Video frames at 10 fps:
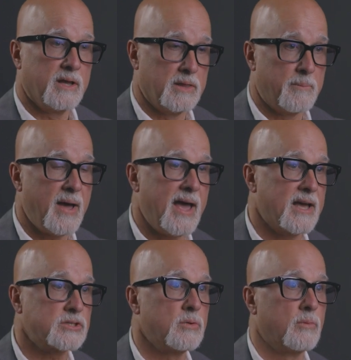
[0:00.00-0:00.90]
In the
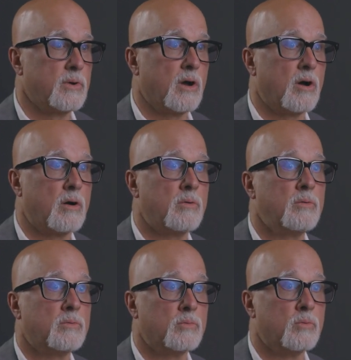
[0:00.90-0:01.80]
past, we
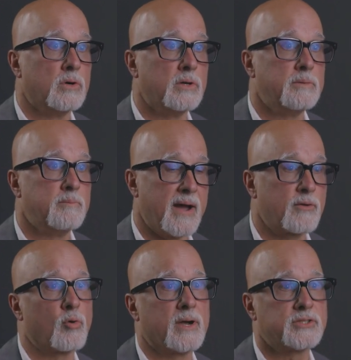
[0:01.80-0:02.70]
all would
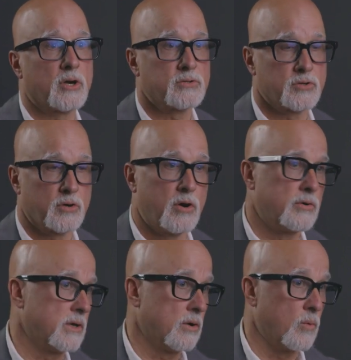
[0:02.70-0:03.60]
microetch our
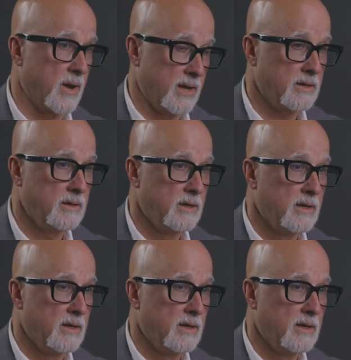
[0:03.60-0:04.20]
zirconia wing,